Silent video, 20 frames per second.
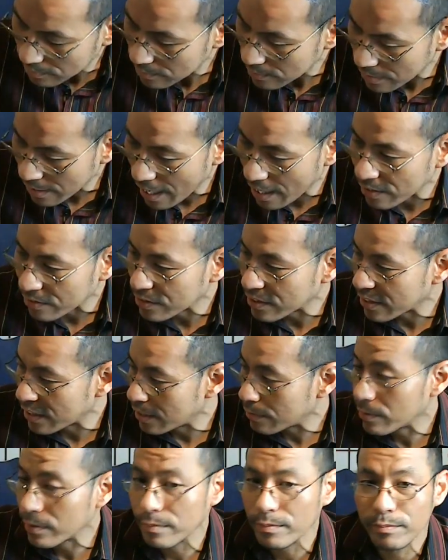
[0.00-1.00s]
The gallows that
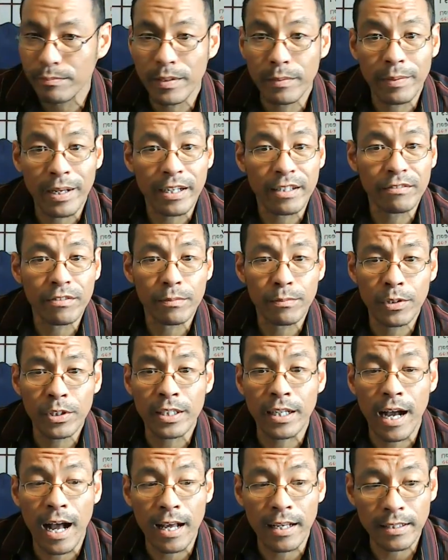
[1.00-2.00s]
he prepared for
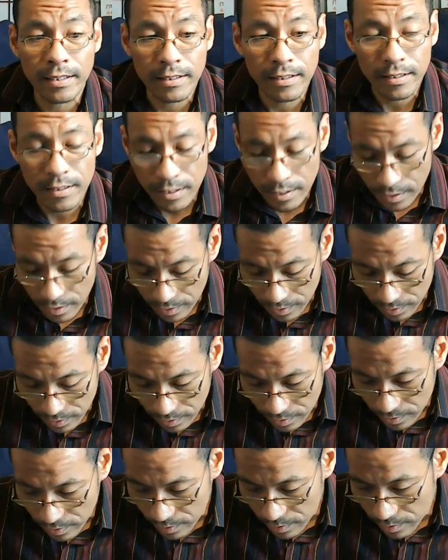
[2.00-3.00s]
Mordecai,
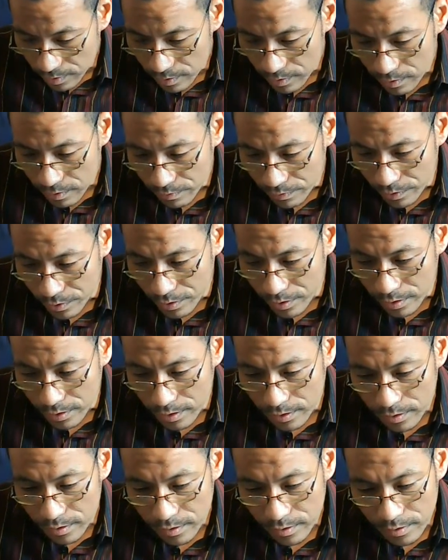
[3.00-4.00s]
for